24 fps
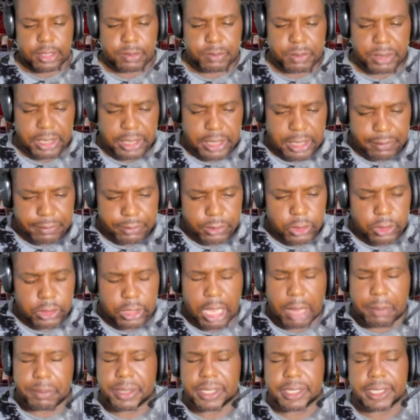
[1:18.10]
been a
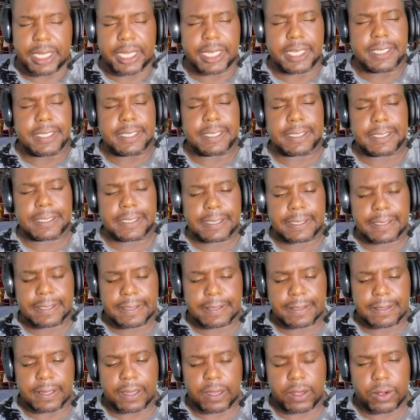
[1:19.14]
difficult couple of days,
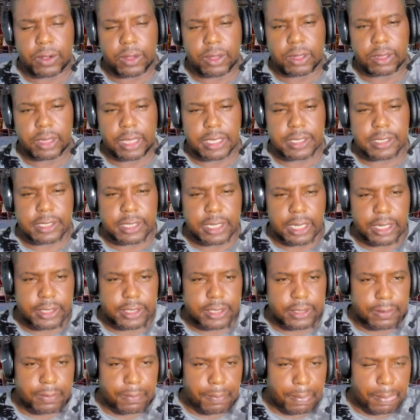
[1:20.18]
so I'll get
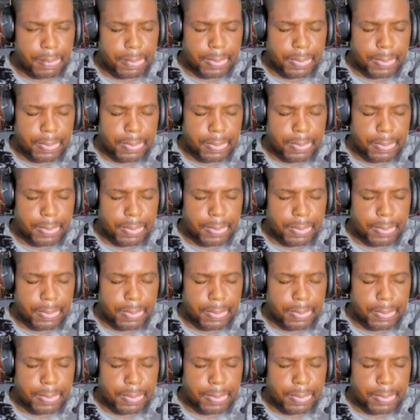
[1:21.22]
started.